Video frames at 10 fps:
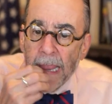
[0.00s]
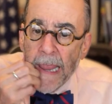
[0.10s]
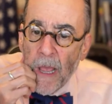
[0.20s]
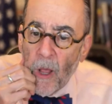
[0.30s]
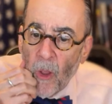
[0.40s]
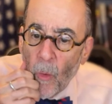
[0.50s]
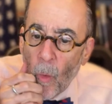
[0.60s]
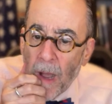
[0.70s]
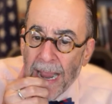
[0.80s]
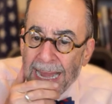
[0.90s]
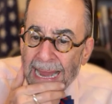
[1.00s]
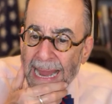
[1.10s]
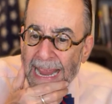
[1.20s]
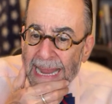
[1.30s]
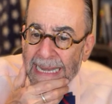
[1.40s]
L Y
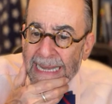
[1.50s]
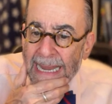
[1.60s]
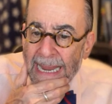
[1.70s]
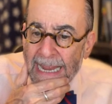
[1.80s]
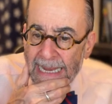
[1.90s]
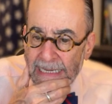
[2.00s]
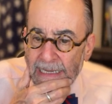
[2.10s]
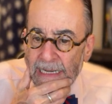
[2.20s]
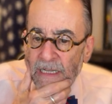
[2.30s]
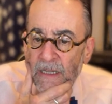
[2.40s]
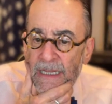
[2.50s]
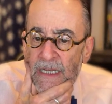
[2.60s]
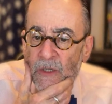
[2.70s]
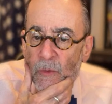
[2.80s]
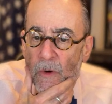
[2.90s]
N N,
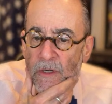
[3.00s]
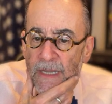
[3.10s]
Lynn's Warriors.